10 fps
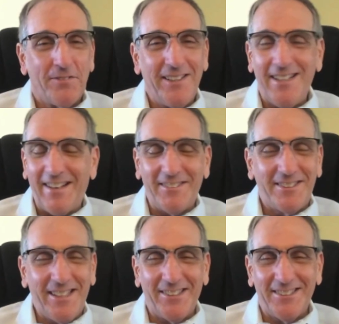He didn't have a
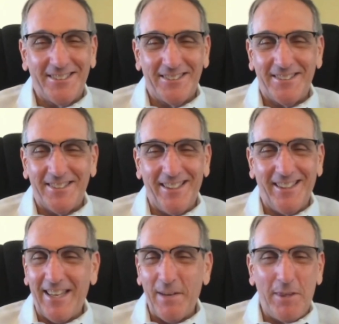single assistant.
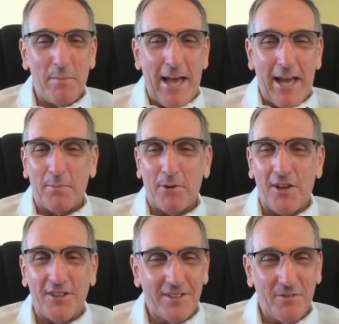Like him and the bag of
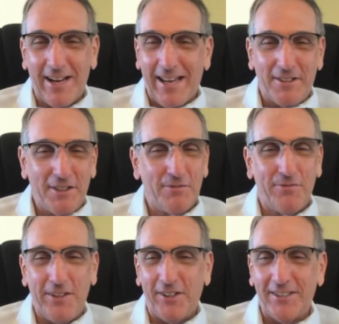balls and walk out to the
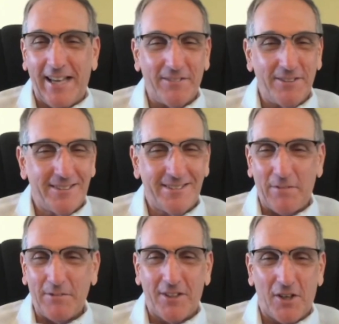field. That was
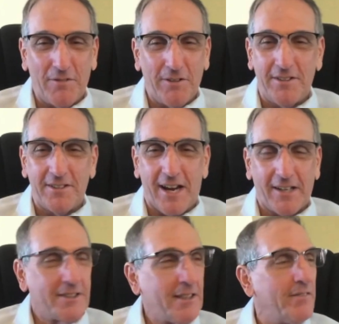the Harvard
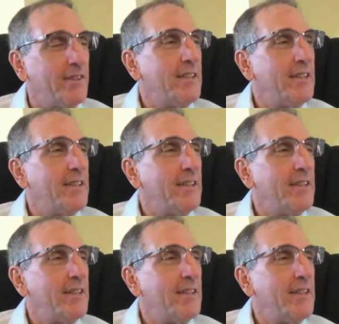soccer team.